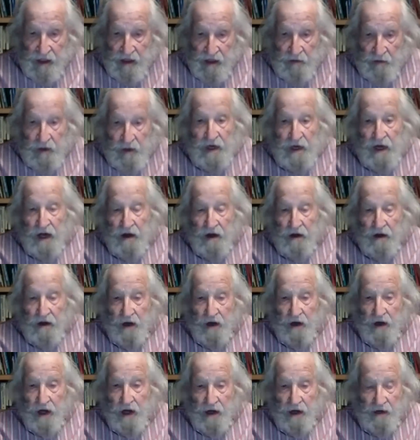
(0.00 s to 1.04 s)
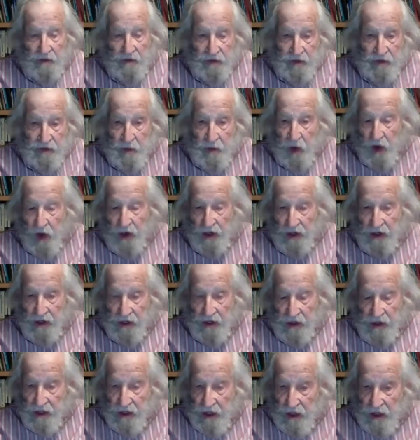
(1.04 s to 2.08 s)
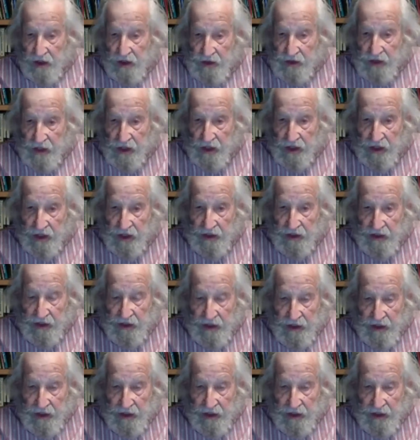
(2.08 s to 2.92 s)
we now have the market on our side.